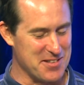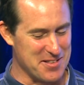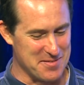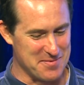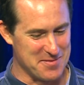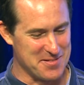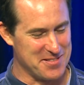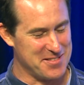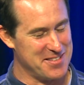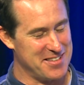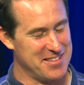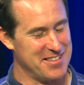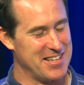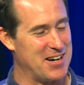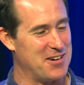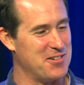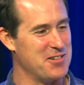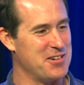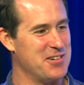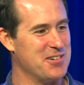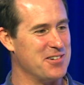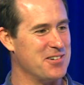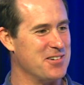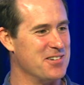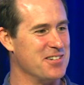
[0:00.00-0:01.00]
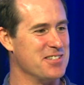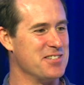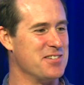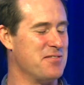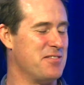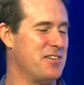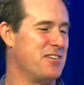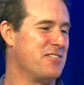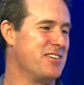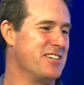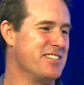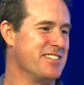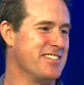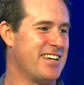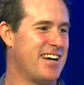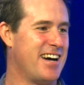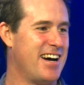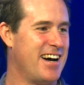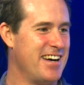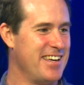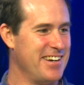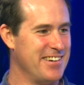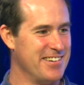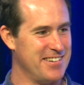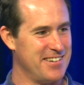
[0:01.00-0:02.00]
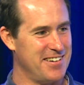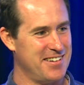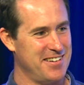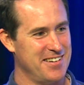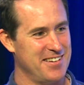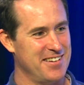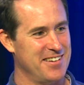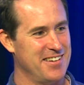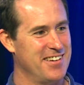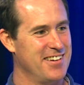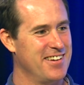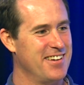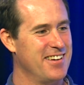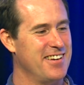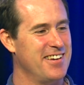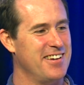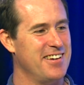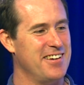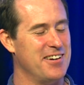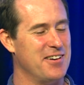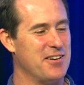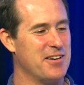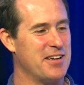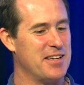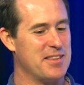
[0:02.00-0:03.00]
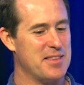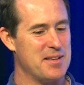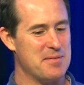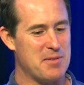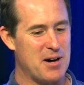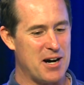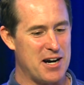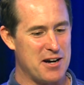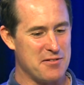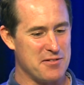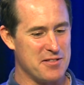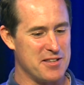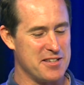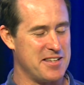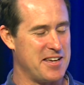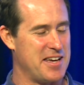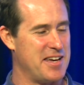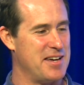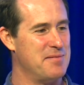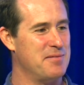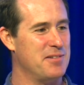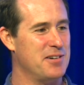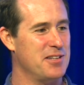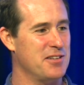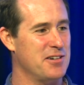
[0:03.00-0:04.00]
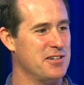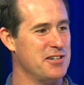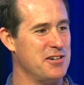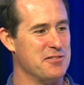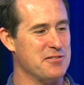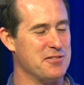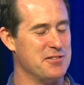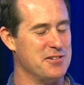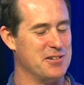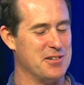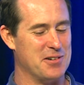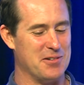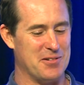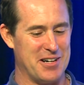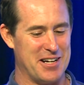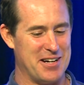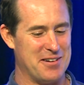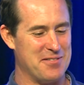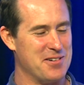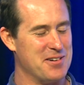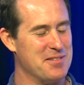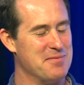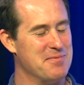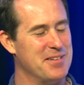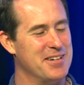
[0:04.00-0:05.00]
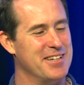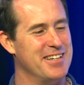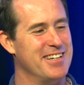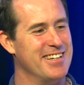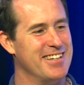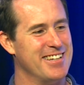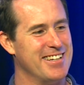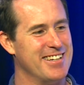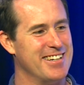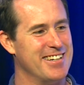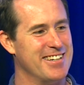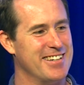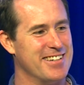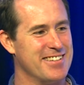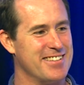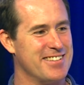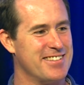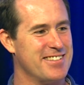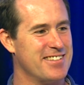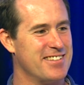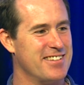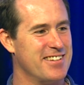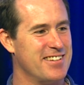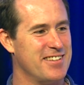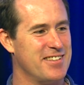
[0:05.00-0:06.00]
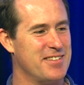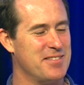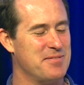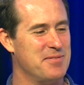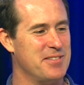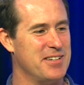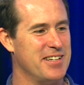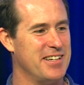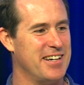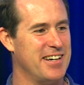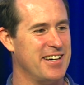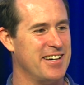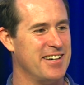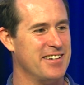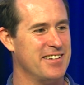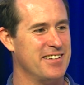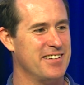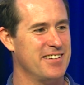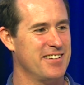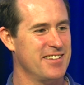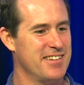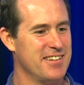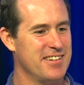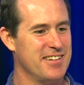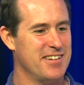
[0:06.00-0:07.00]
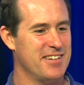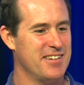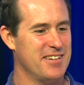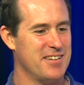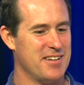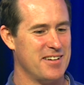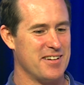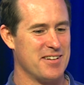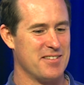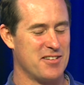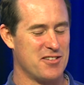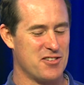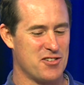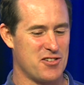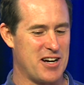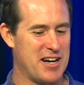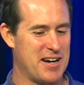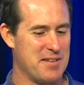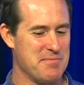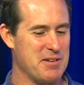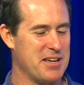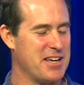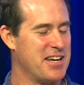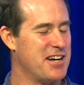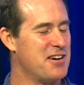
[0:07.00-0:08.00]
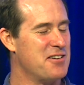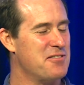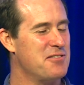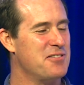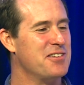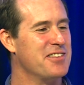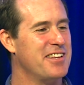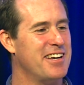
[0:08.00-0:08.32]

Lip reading: them outdoors if they're inside, or get them off the table or your food or whatever. But it's been try to be careful